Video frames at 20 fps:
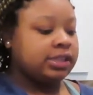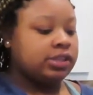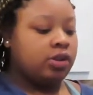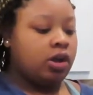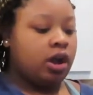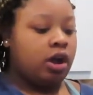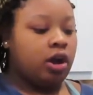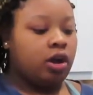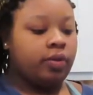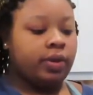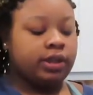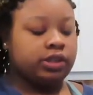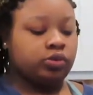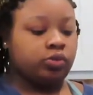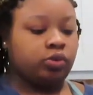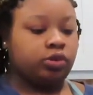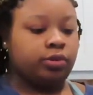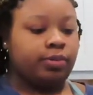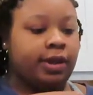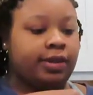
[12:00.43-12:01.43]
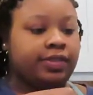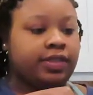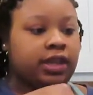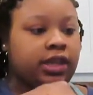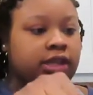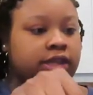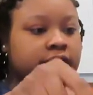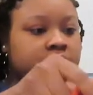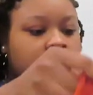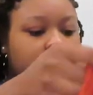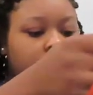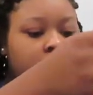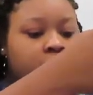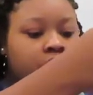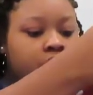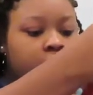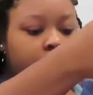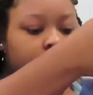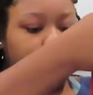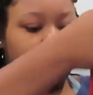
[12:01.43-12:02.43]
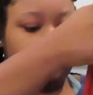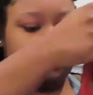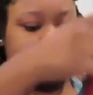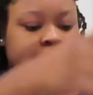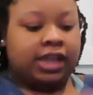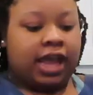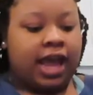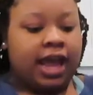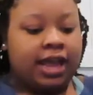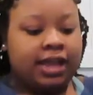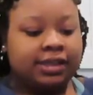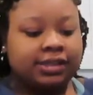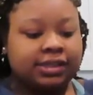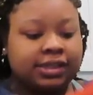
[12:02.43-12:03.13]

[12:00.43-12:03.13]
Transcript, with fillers: So I always order my things oversized.